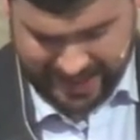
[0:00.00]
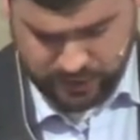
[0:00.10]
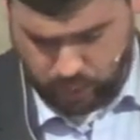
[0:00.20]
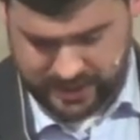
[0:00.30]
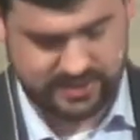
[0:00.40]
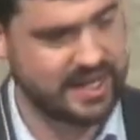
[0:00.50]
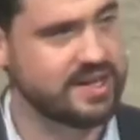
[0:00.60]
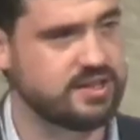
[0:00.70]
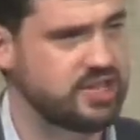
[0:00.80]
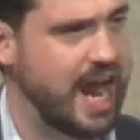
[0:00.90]
That's why he
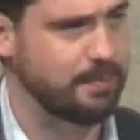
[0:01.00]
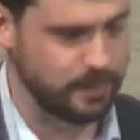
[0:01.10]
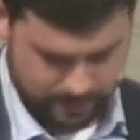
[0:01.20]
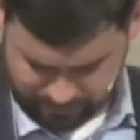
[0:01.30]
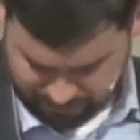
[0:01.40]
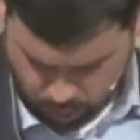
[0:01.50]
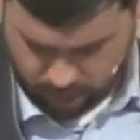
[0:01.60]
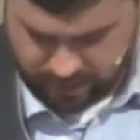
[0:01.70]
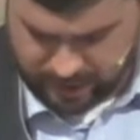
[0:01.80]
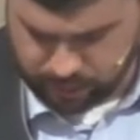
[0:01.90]
said in the chapter
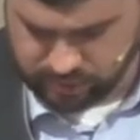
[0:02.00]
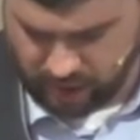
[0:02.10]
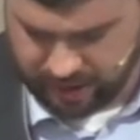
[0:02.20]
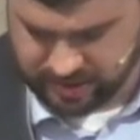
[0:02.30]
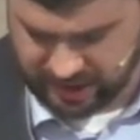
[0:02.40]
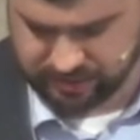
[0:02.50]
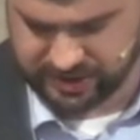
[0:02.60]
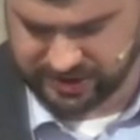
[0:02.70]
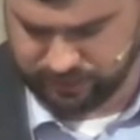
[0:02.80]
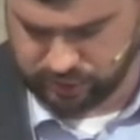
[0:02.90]
before, the Hebrews writer
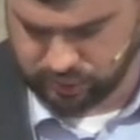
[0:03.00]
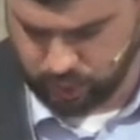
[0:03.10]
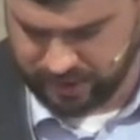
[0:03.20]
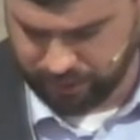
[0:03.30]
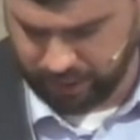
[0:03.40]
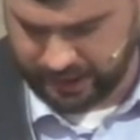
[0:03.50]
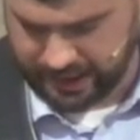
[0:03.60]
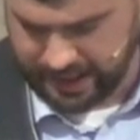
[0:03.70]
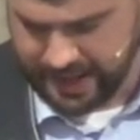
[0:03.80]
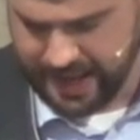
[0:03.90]
tells us in verse 23
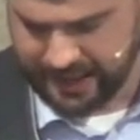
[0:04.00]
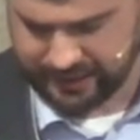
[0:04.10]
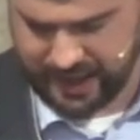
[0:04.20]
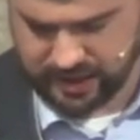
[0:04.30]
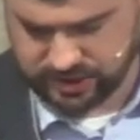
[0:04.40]
let